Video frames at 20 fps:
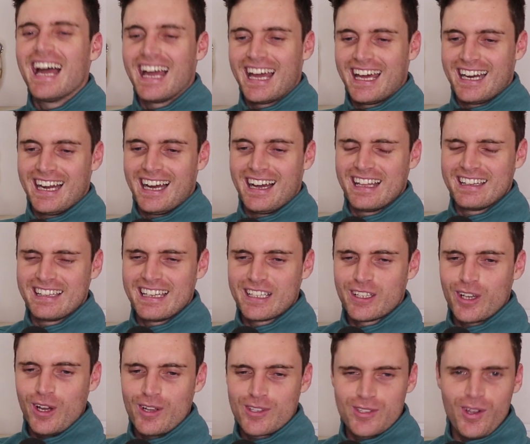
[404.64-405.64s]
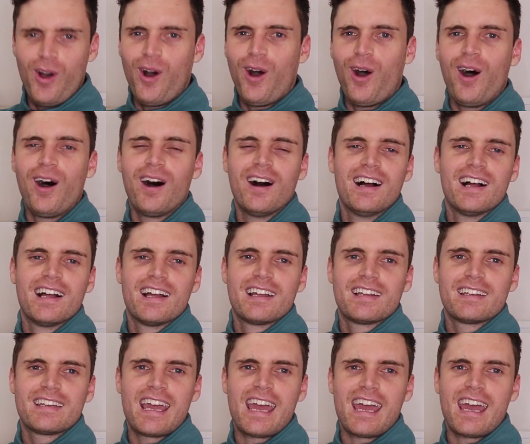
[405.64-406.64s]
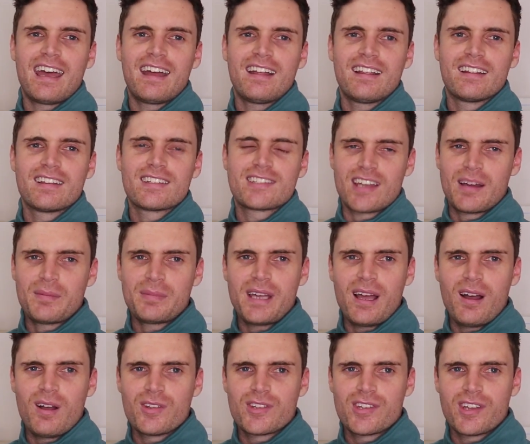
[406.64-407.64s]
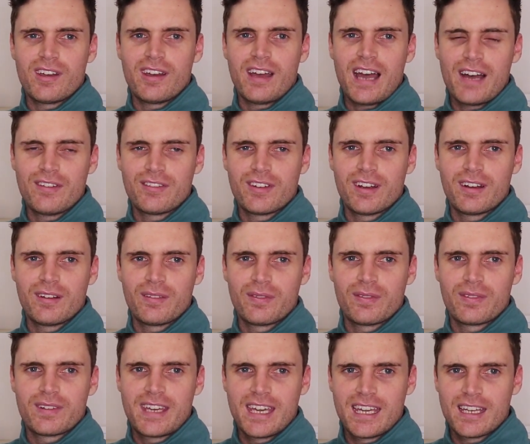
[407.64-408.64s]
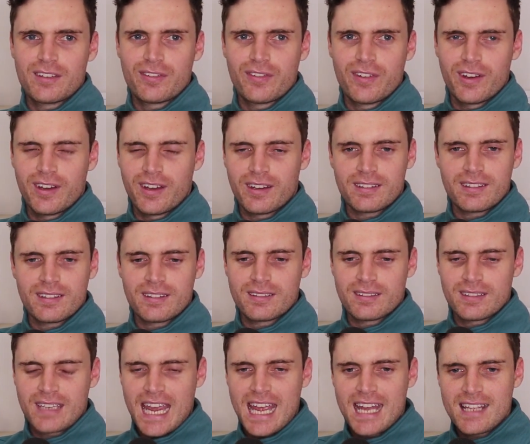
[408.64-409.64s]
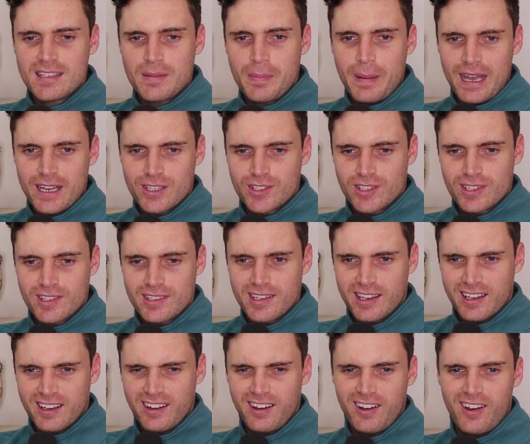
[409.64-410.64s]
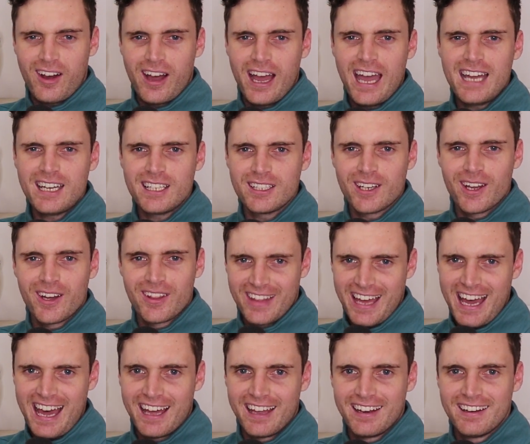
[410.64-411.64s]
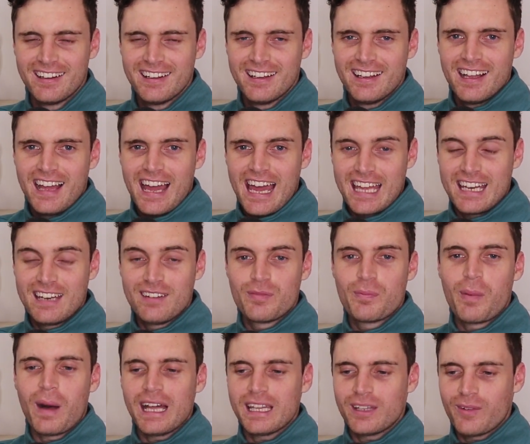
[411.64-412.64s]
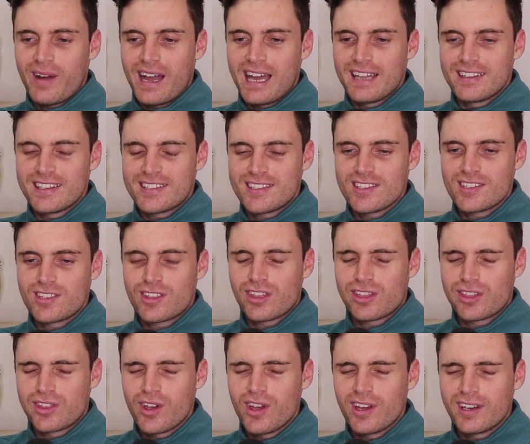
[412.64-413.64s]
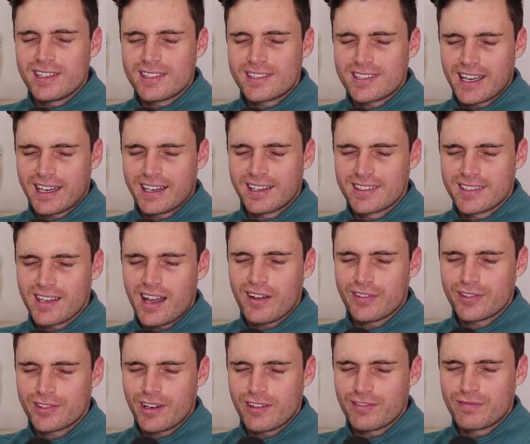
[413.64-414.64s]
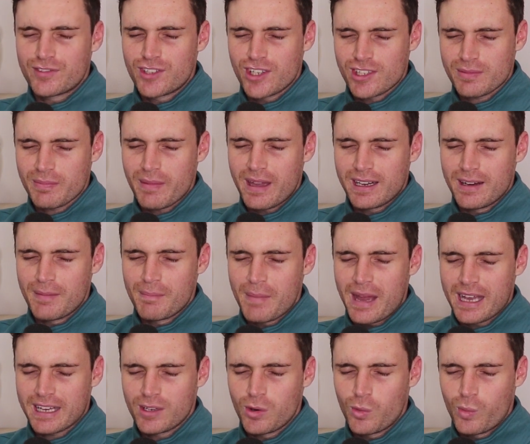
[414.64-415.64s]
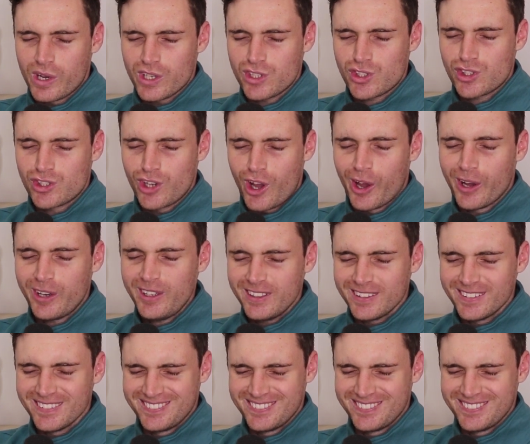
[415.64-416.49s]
And then he goes, oh, yeah, some girls have a kink for cancer patients. I go, oh, how do you know that? And by the way, this is 30 seconds after I've just made a Make-A-Wish joke.